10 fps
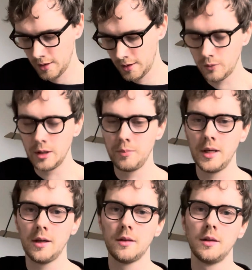we
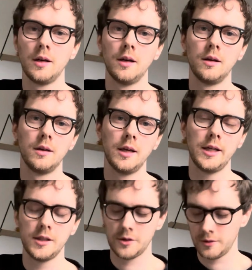pick the A
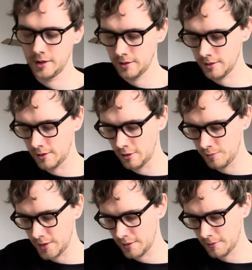string
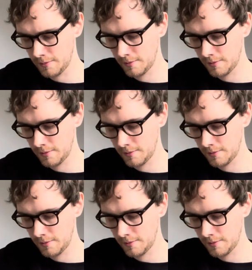open